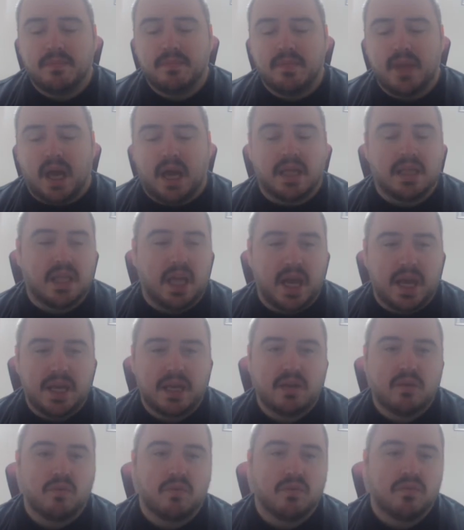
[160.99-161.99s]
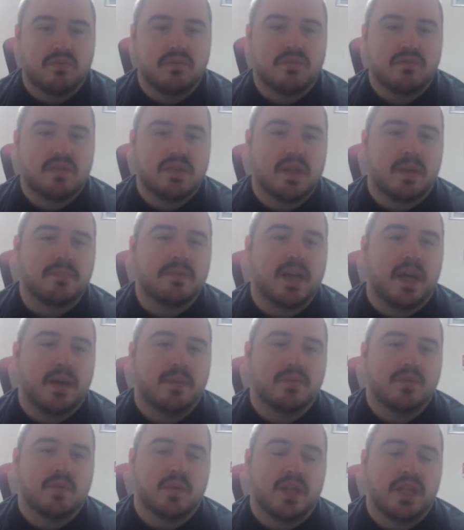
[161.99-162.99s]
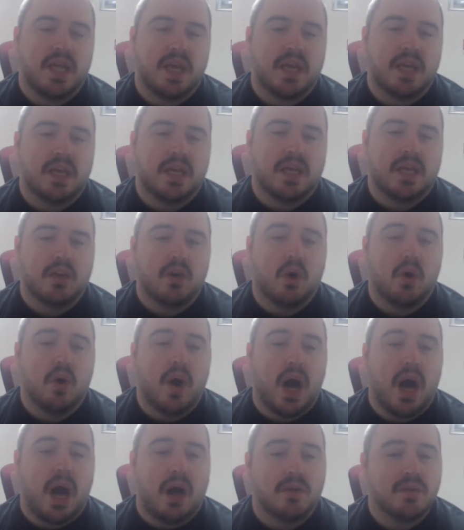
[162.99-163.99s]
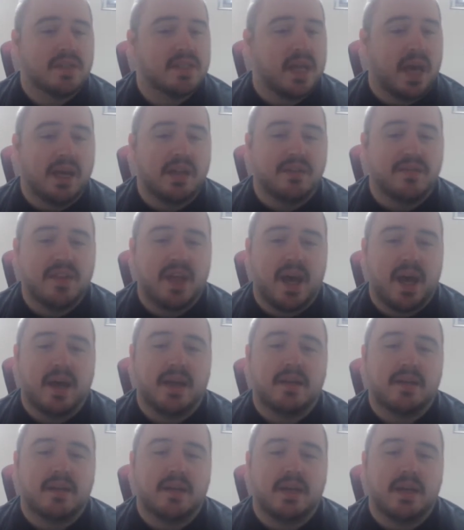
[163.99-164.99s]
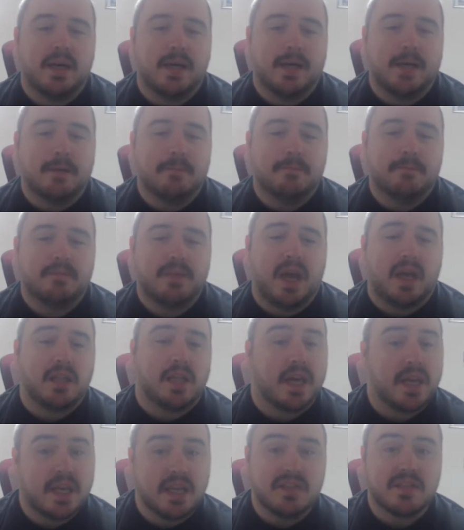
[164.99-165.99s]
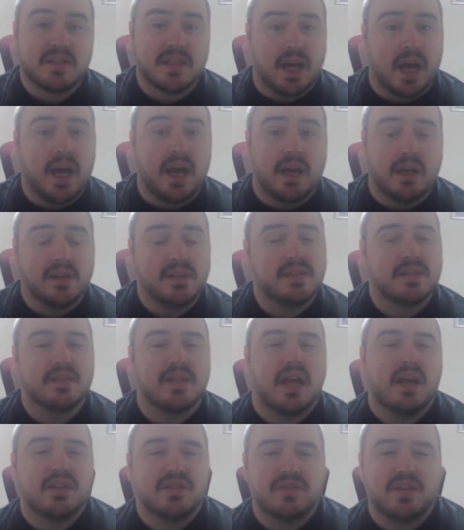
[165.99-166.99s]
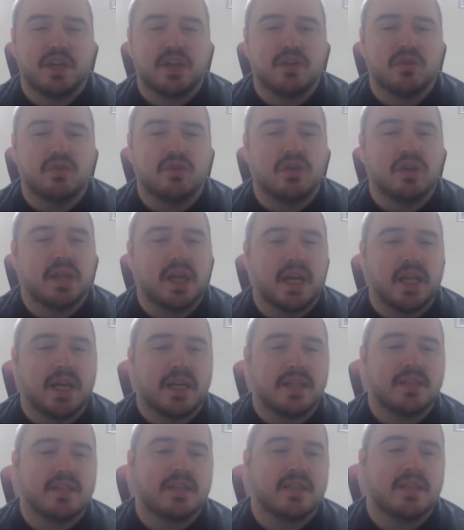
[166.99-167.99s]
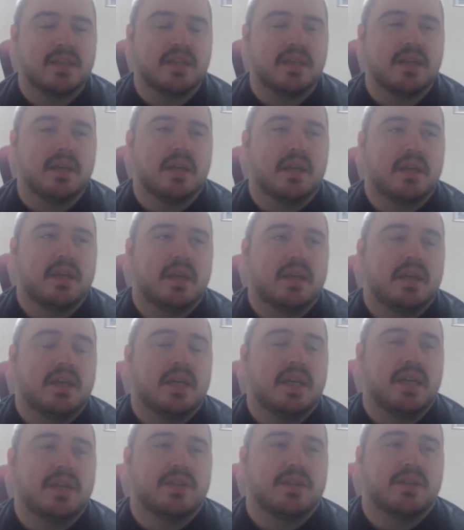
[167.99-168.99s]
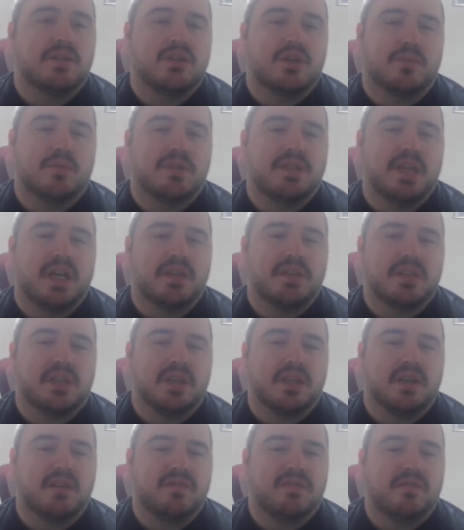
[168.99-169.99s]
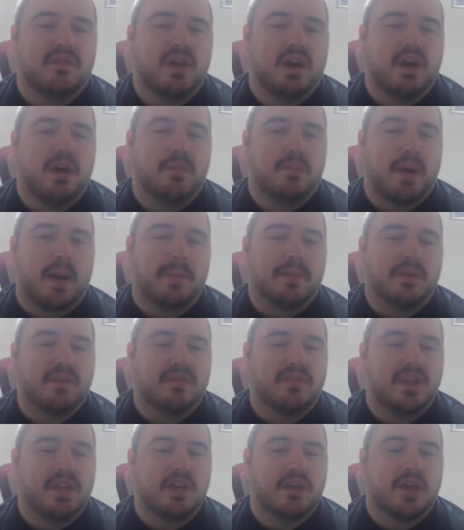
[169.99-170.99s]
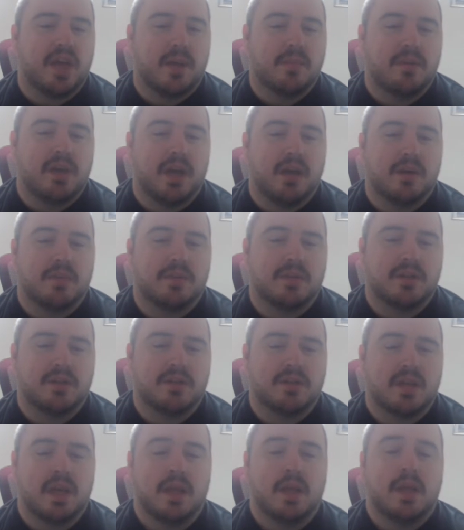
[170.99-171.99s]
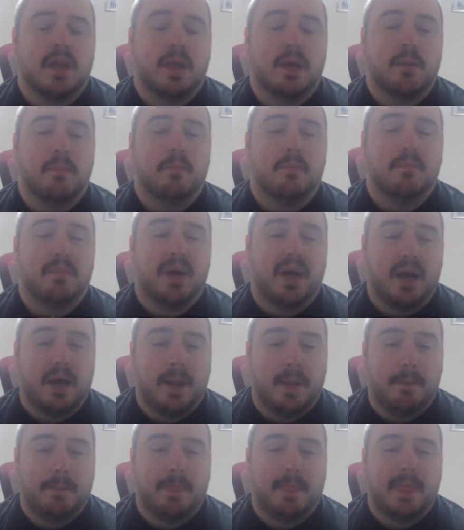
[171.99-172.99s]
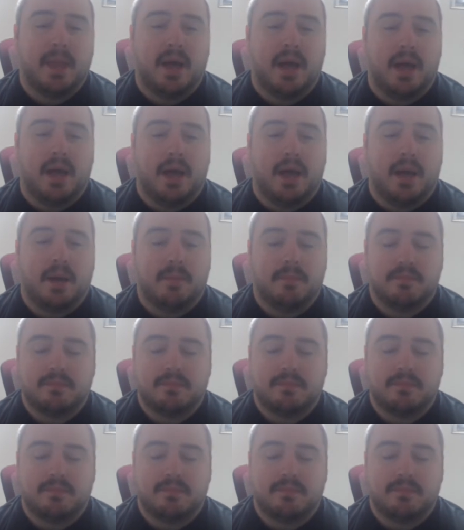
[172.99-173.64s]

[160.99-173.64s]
I like sometimes when they go outside of that. I like his style. His style is very cool, and I like to see his interpretation of popular video game characters. But I